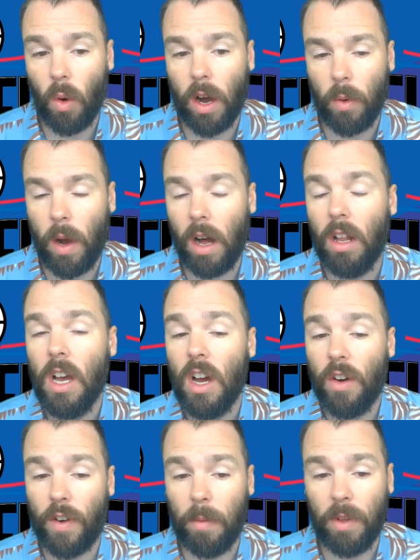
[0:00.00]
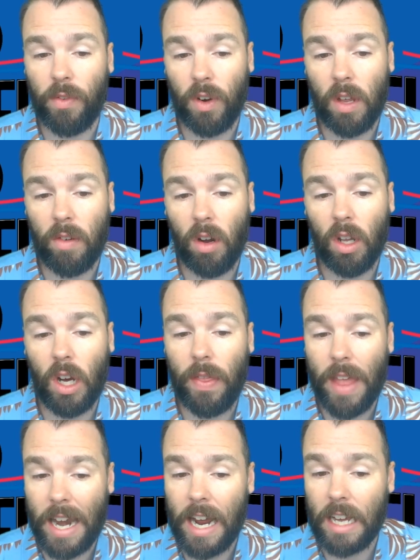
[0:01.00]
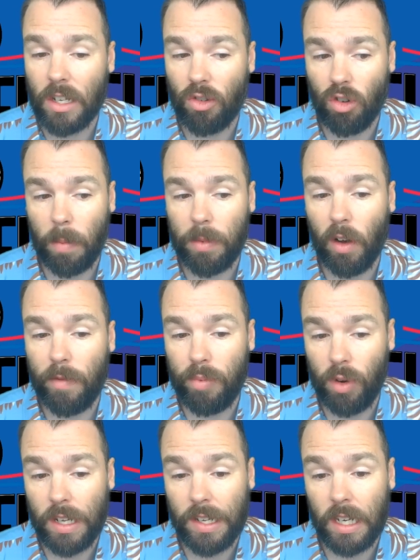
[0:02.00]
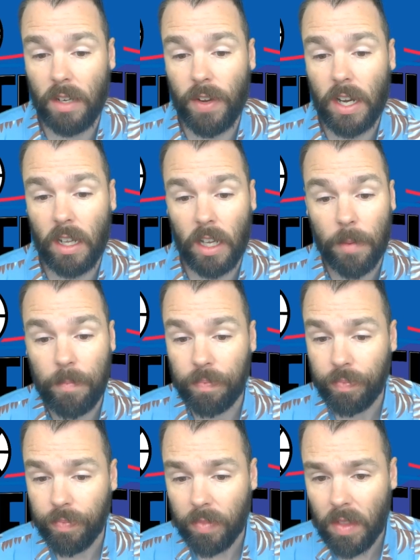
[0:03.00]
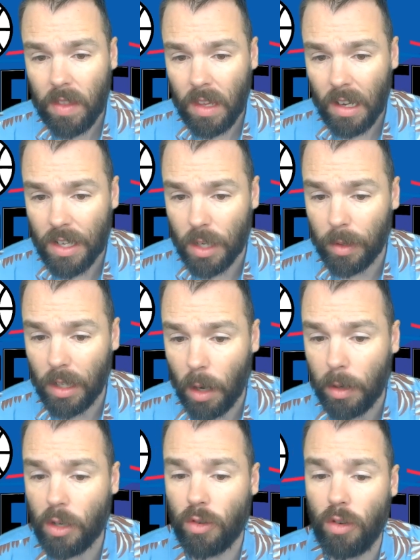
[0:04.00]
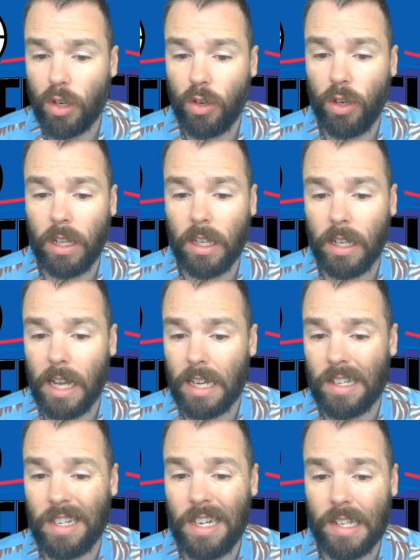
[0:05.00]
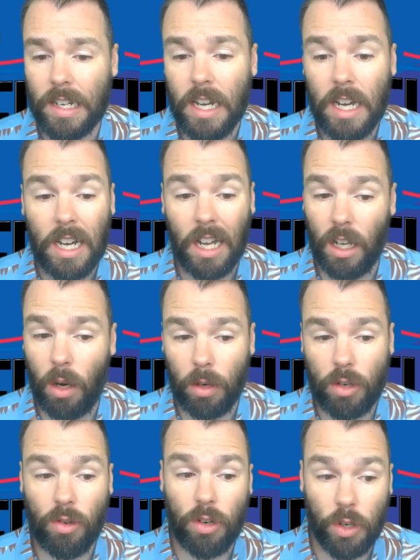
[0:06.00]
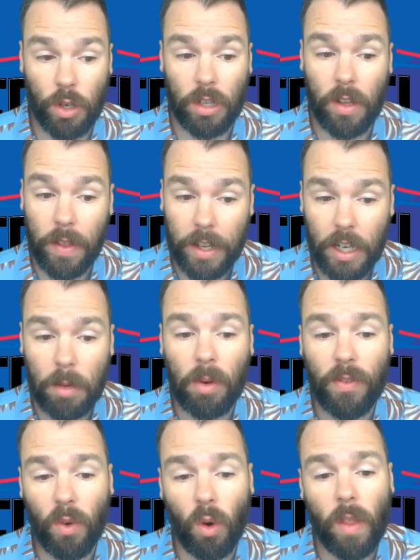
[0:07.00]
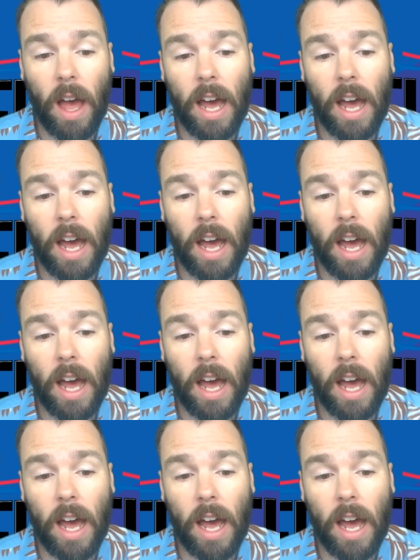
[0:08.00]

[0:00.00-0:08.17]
well from the free throw line. That has dropped off pretty significantly. So a lower true shooting than last season, a lower true shooting than the year before that.